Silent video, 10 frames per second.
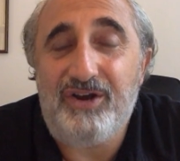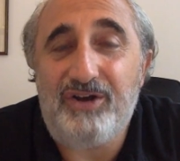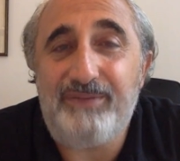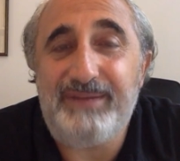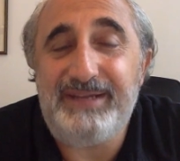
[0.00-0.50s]

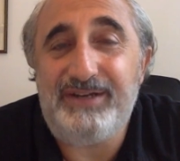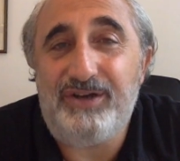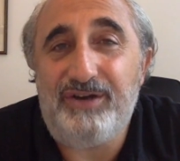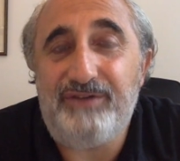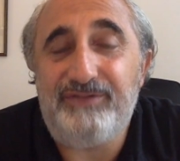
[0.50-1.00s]
are made
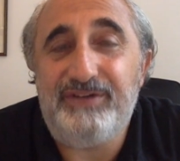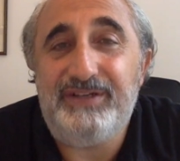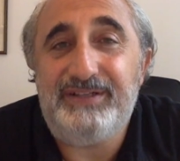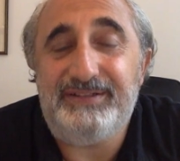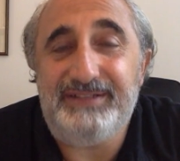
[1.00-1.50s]
of
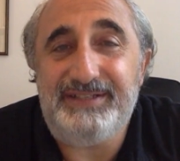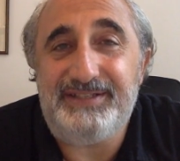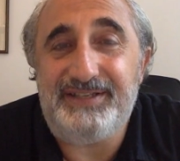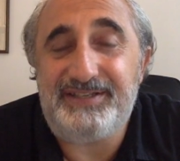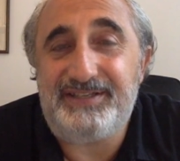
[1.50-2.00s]
these
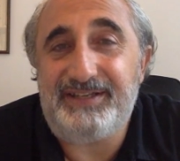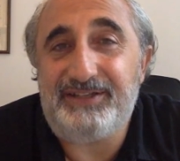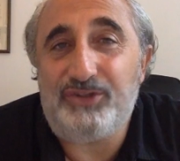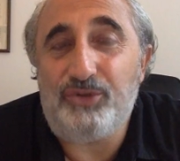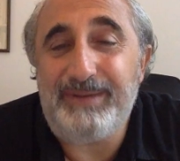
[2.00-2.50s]

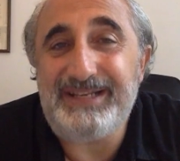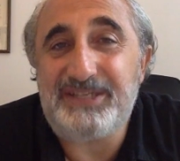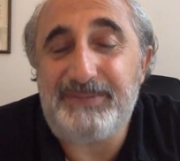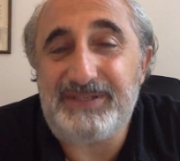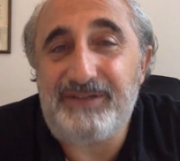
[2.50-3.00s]
distinct
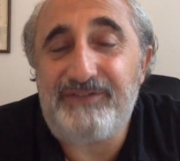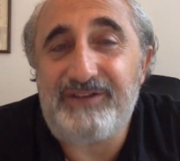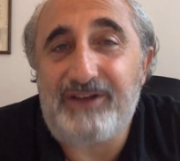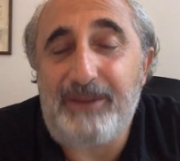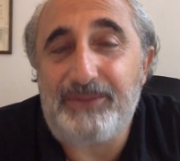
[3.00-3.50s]

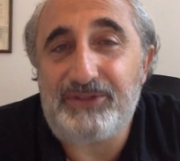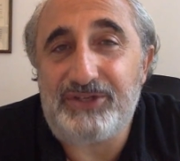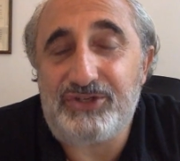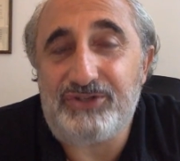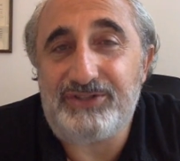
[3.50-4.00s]
domain-specific
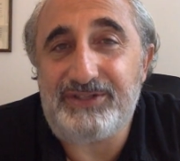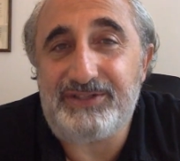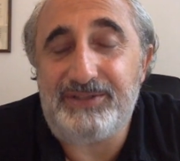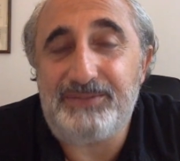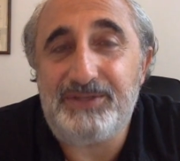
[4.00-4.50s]
computational
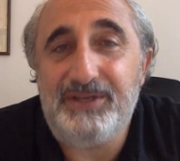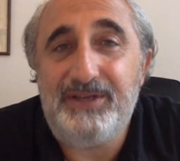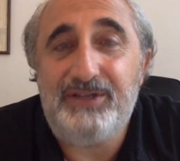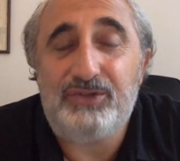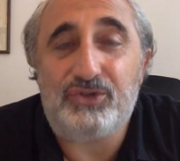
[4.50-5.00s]
systems
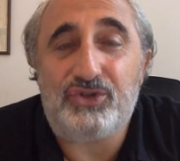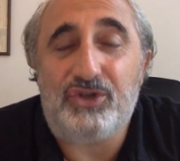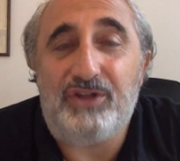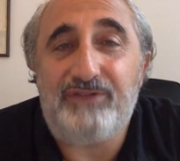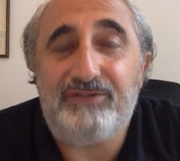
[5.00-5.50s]
to
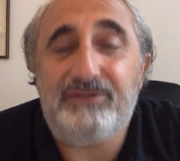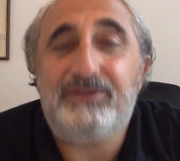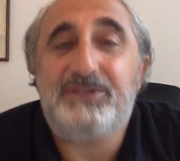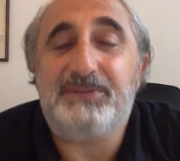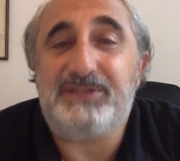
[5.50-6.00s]
solve
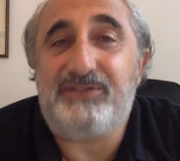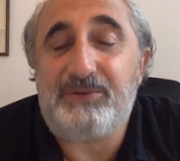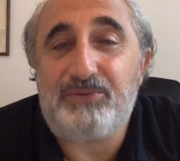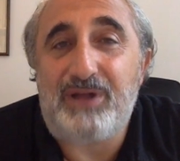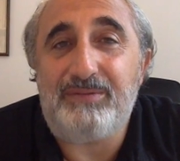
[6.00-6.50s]

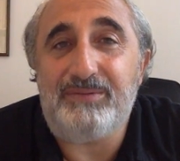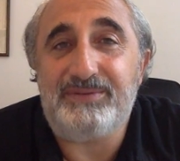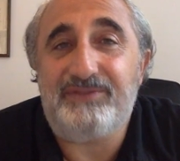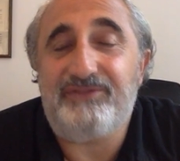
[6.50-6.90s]
specific problems.